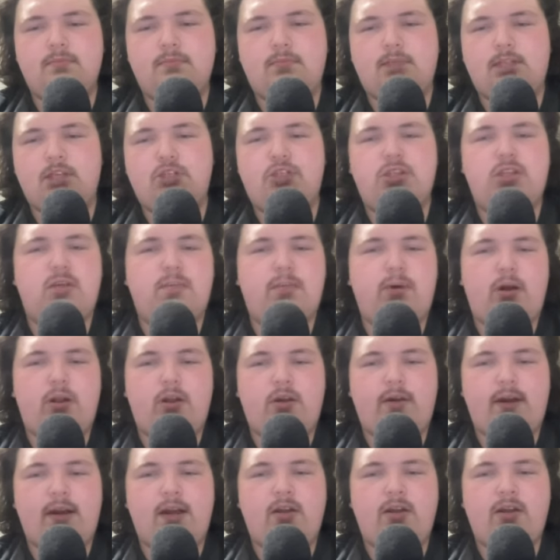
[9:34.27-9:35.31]
dishing the ball
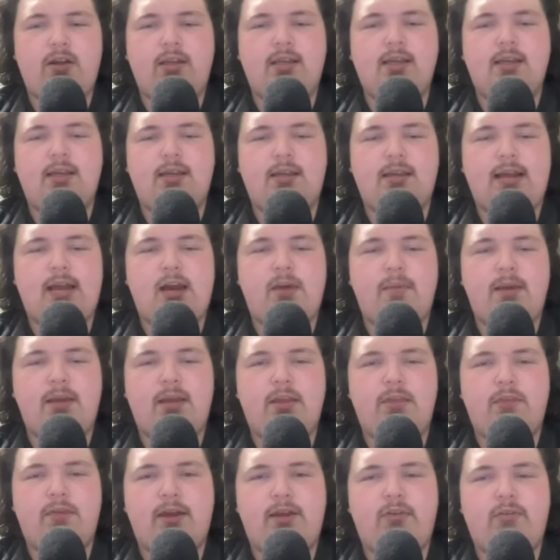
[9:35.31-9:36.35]
around and kicking it out,
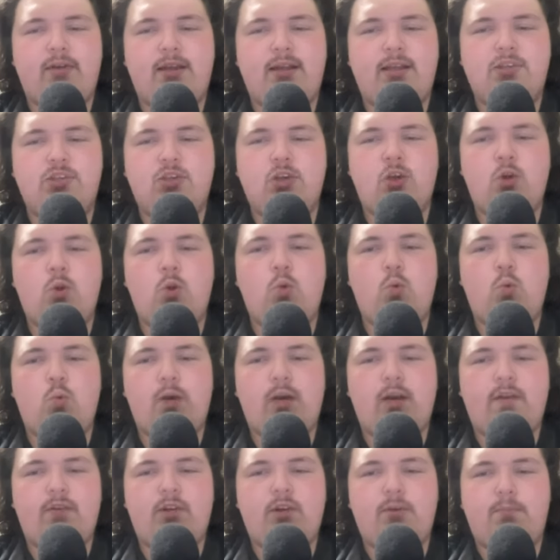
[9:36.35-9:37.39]
making the right reads
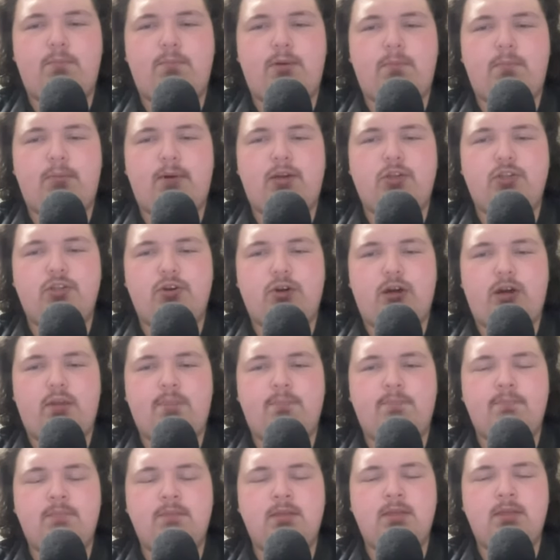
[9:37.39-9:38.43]
whenever you put pressure on
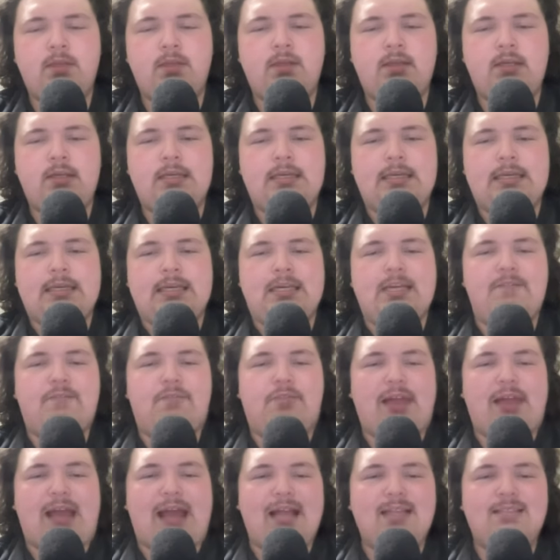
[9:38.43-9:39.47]
him.
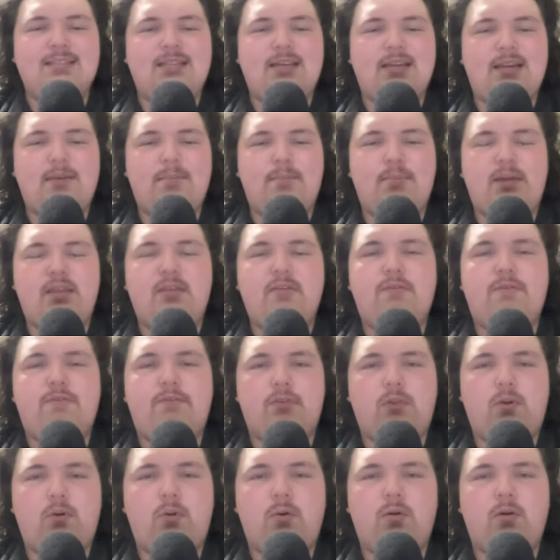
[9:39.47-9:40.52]
If that's going to be the
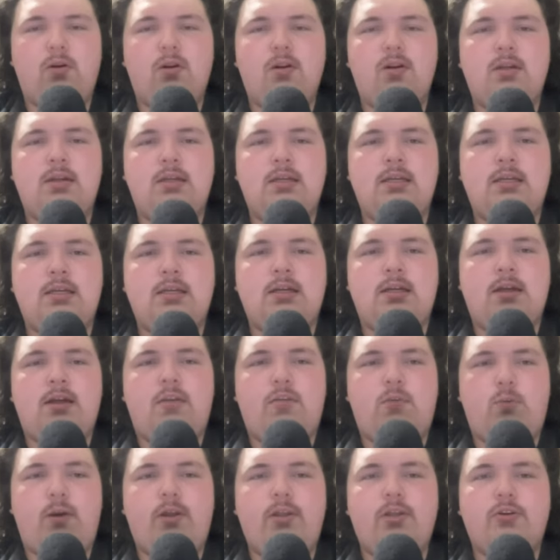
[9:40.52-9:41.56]
floor
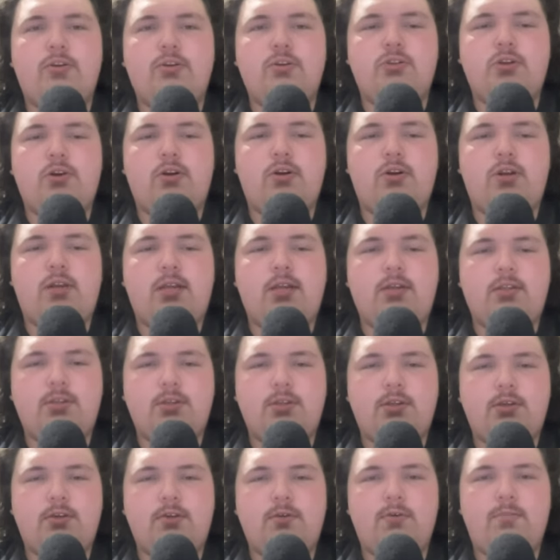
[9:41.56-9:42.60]
of what your star can
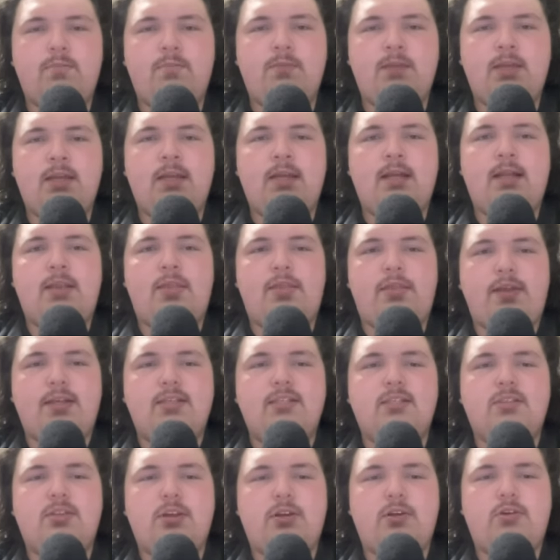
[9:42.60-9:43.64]
do,
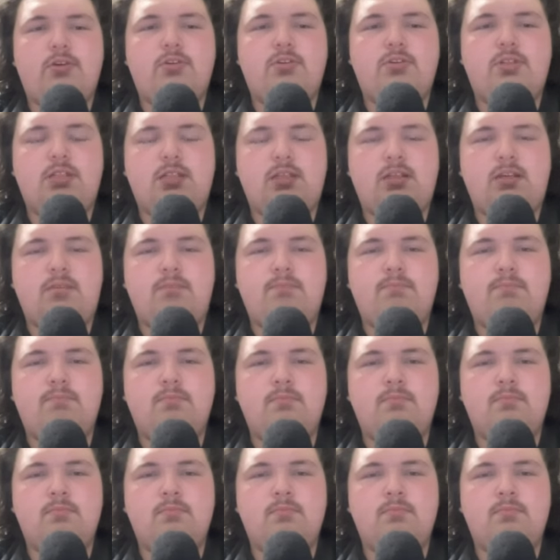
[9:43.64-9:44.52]
this Thunder team